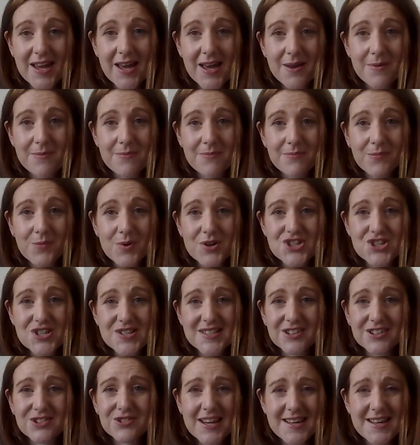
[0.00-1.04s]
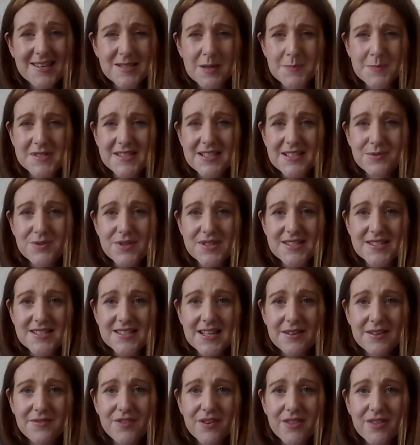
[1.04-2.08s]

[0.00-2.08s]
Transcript: um, which is a great opportunity for